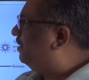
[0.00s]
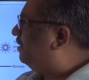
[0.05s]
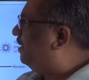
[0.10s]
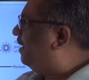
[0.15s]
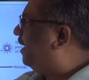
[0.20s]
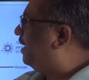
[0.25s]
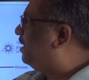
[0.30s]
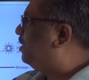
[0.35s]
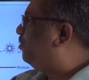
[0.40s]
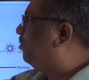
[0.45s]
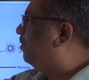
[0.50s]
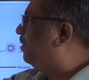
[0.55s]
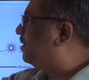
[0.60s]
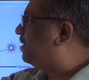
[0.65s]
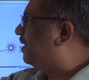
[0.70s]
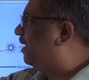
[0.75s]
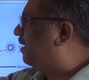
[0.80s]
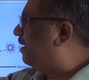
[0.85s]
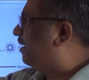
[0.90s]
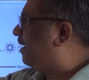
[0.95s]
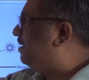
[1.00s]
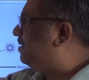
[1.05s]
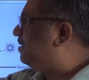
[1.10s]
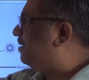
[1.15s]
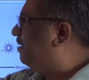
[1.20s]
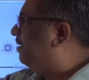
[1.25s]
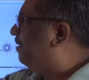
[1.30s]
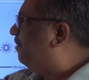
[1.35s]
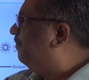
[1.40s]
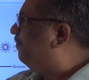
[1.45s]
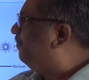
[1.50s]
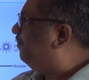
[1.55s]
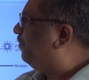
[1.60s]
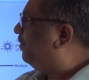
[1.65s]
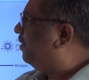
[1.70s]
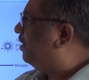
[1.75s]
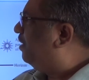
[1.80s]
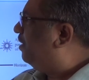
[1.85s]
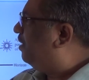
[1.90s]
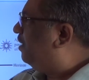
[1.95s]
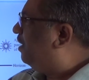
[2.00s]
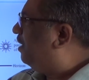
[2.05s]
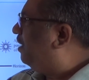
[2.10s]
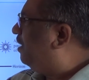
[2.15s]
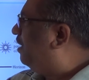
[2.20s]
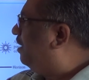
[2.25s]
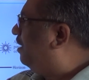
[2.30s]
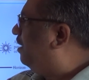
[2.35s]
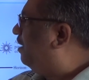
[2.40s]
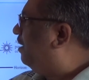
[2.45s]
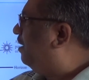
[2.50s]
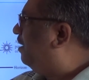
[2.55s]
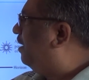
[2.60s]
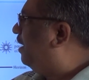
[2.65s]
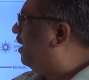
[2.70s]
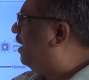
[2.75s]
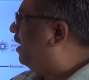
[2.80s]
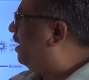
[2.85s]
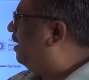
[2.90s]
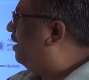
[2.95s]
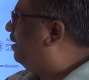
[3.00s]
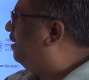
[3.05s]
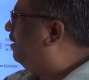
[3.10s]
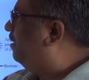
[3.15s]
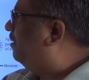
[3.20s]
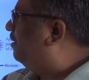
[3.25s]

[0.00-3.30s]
the actual sunrise and